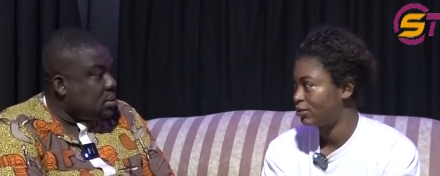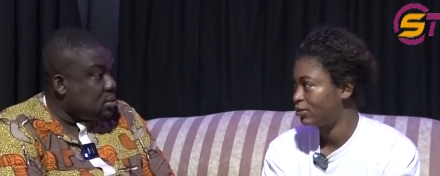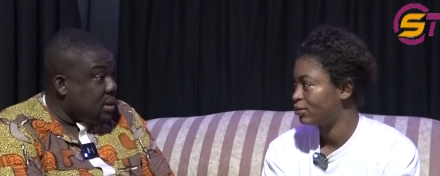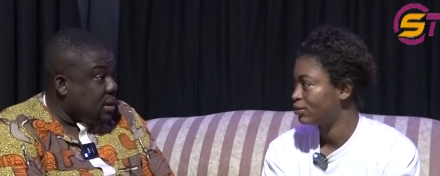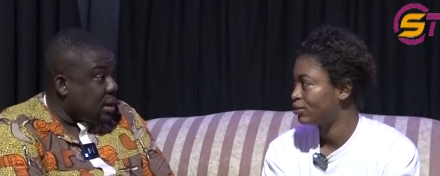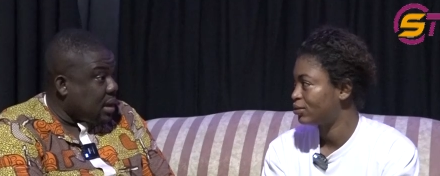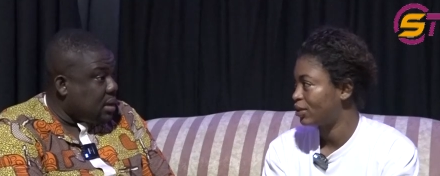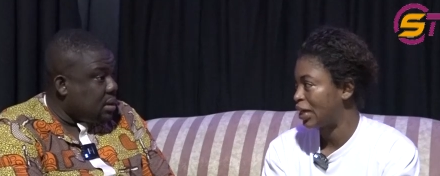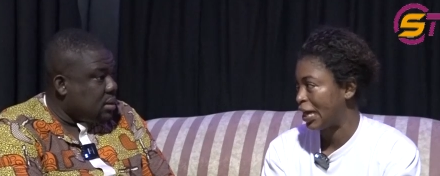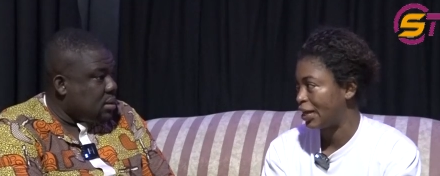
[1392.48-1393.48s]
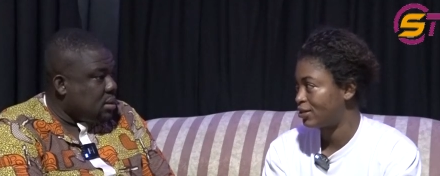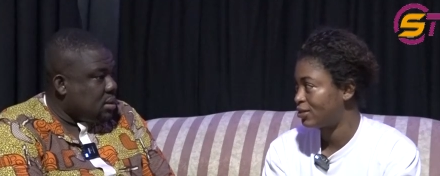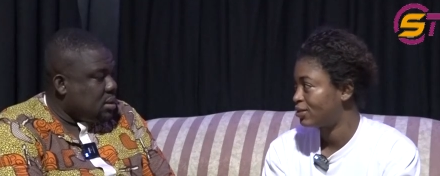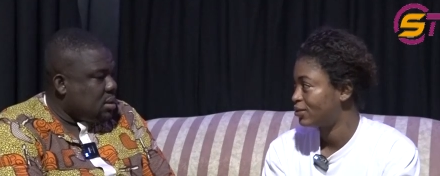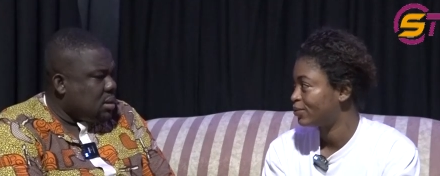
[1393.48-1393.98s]
Speaker 1: twenty-nine?
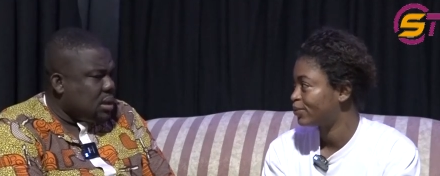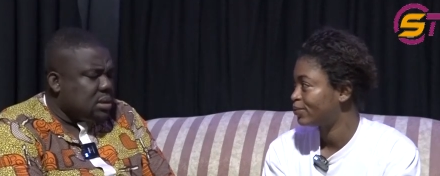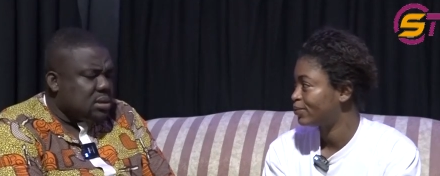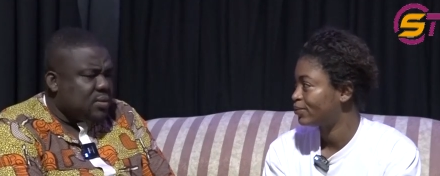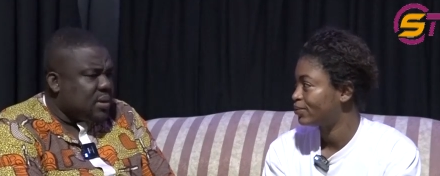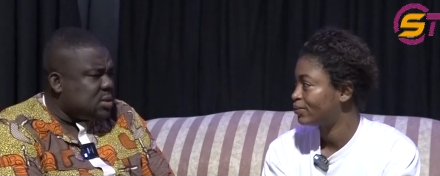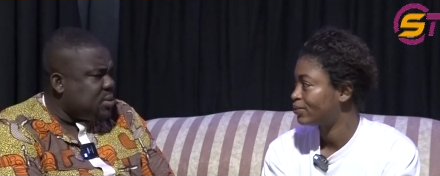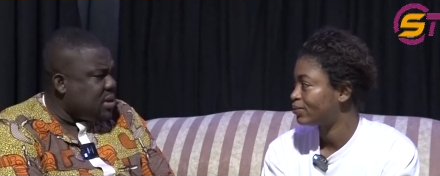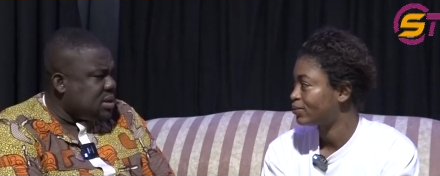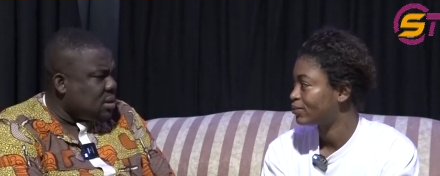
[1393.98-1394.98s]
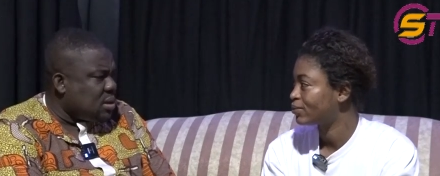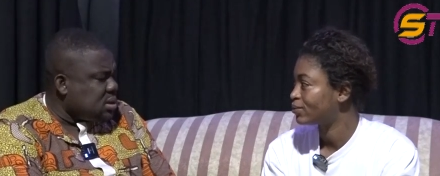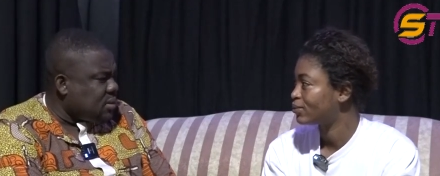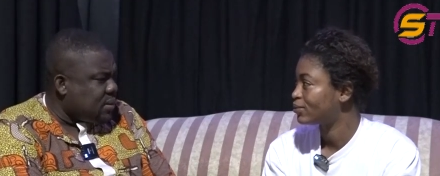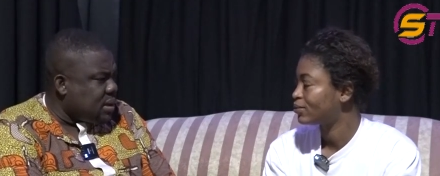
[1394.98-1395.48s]
Yes. And you've experienced a
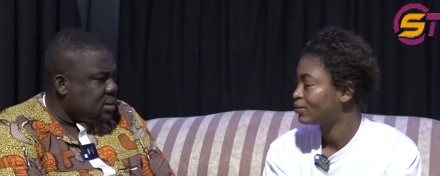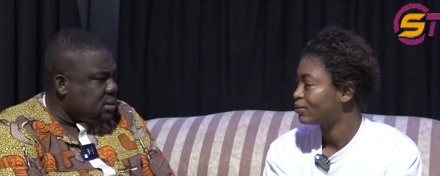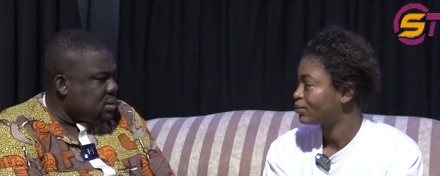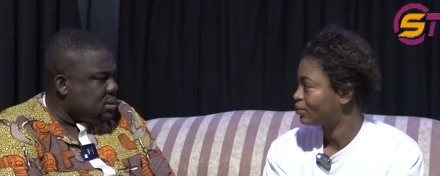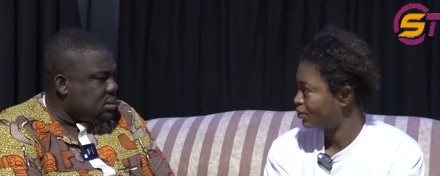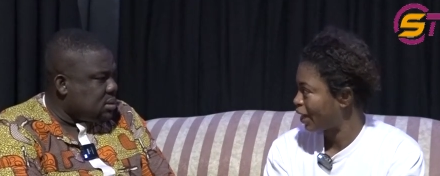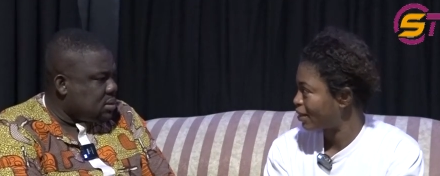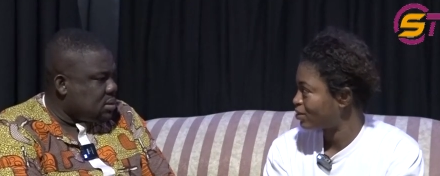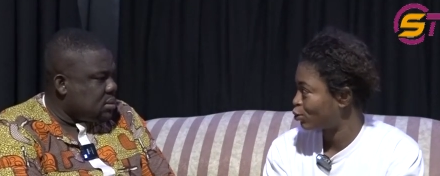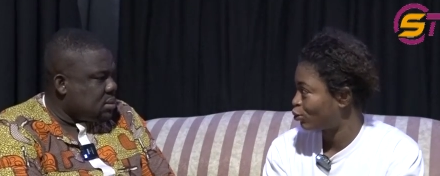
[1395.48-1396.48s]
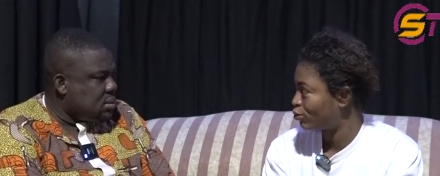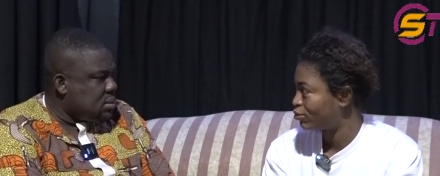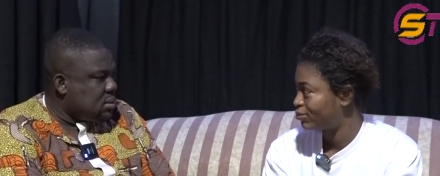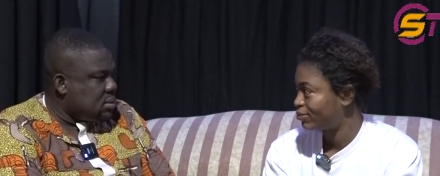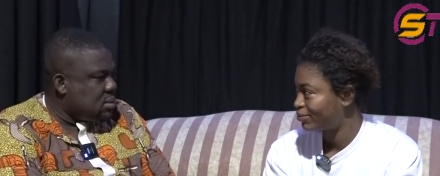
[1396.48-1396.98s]
lot of things?
Speaker 2: Yes. So.
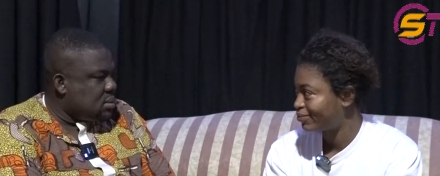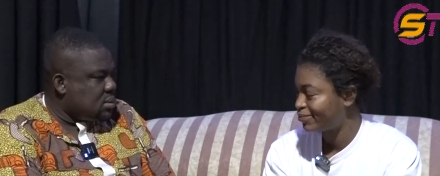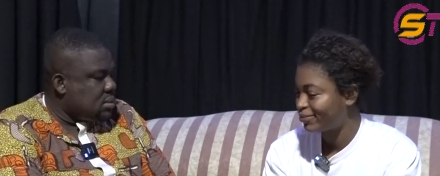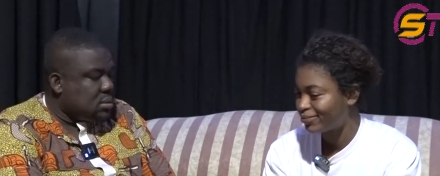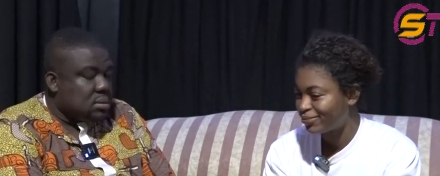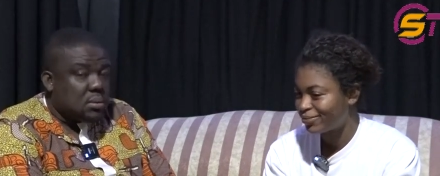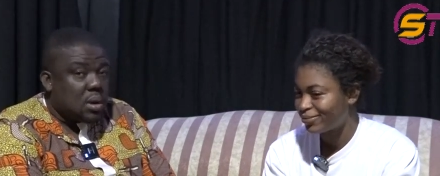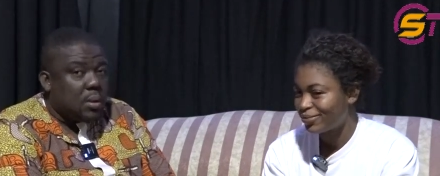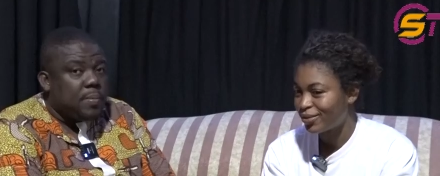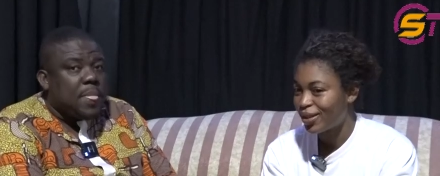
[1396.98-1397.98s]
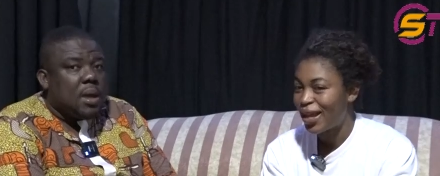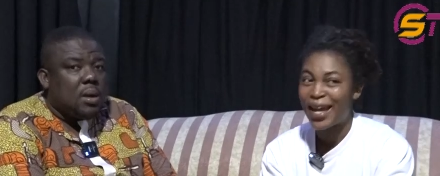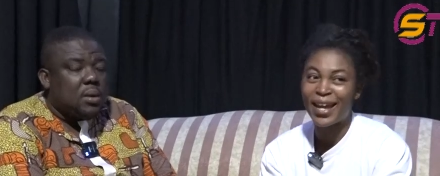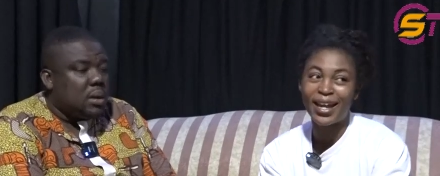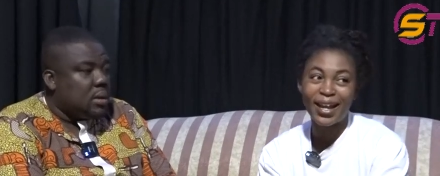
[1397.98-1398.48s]
Wow.
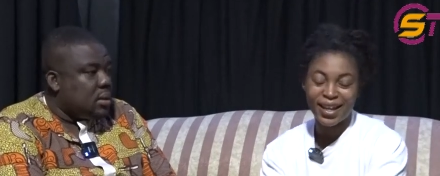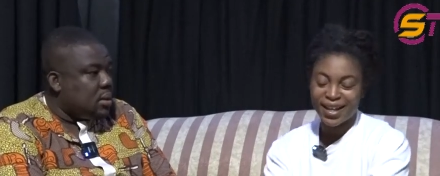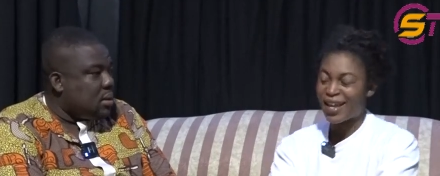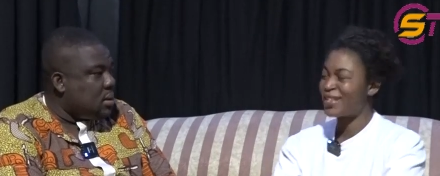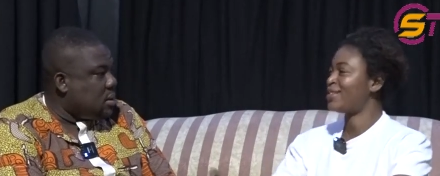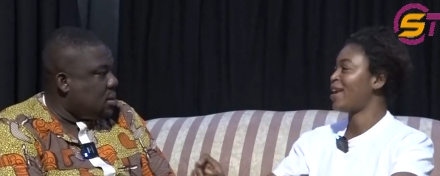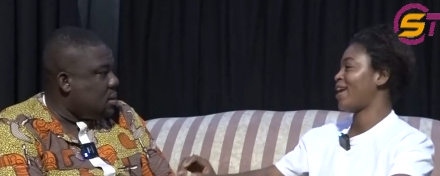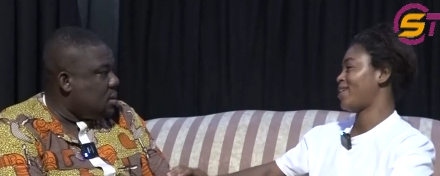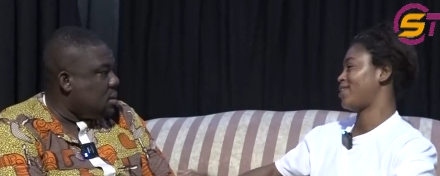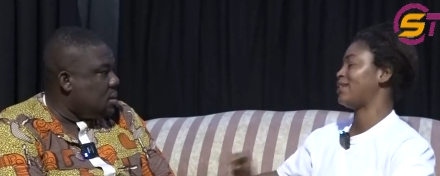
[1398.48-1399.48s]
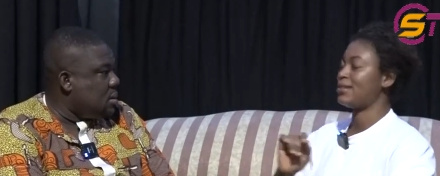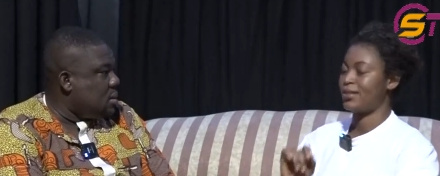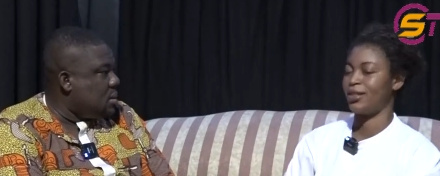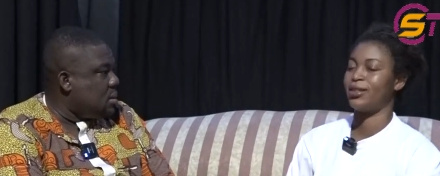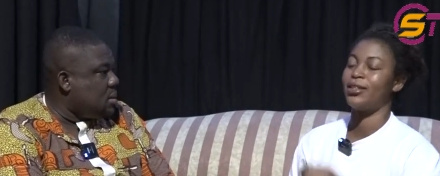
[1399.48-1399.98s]
Okay. And say,
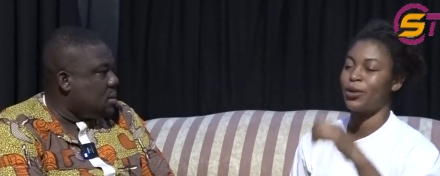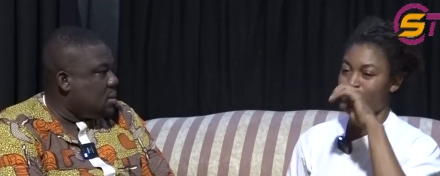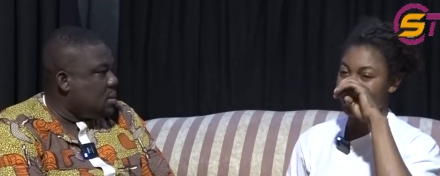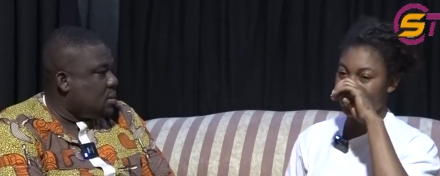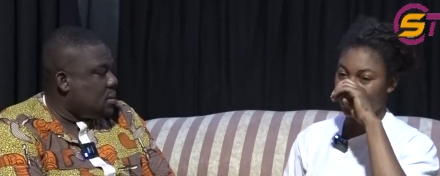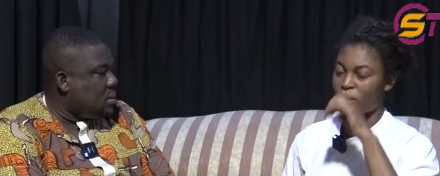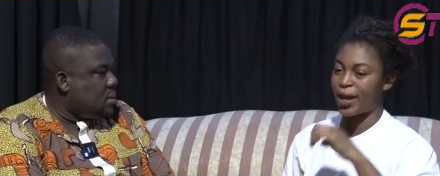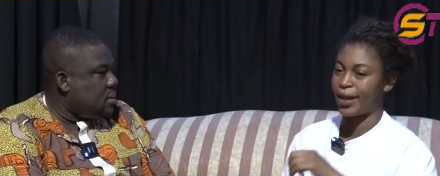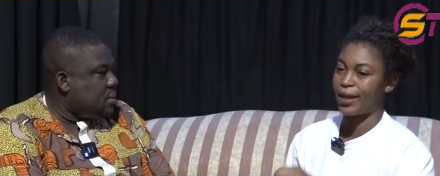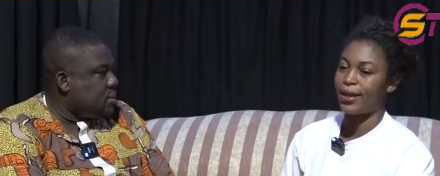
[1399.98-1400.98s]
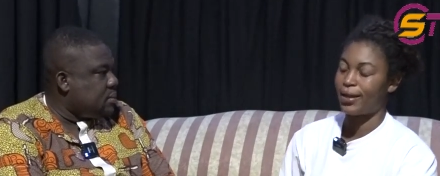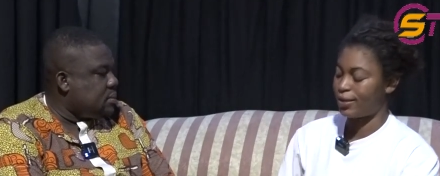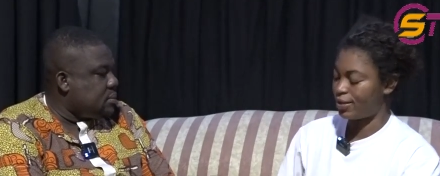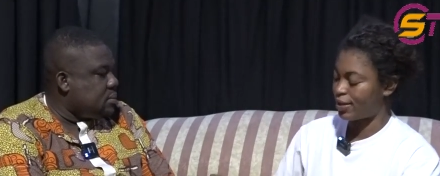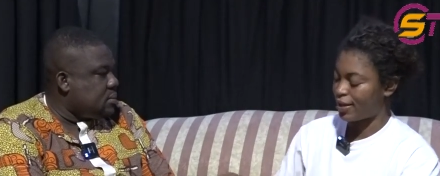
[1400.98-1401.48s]
listen, the reason why
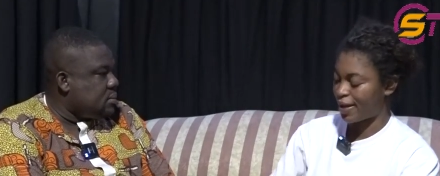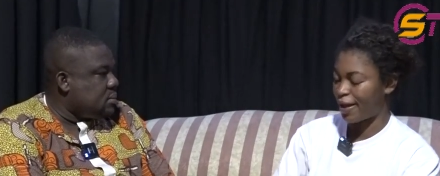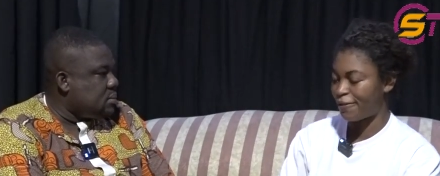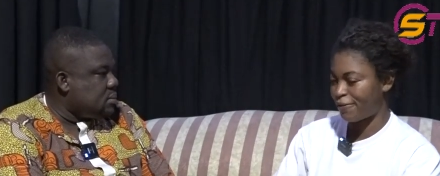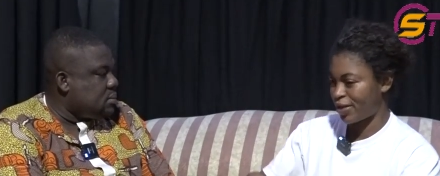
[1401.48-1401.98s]
I've